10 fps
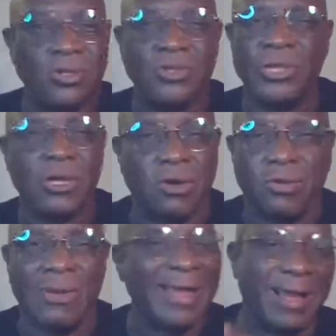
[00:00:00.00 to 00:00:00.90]
You get
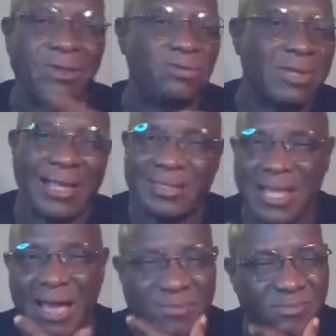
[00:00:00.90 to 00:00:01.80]
on Greyhound, you got
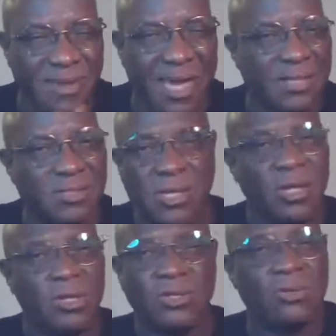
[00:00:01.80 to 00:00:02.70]
to have a mask.
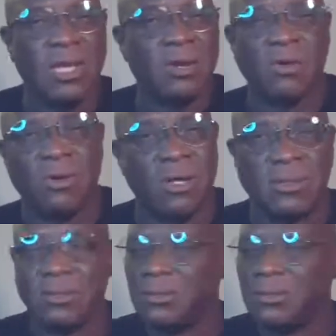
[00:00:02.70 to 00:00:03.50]
You get on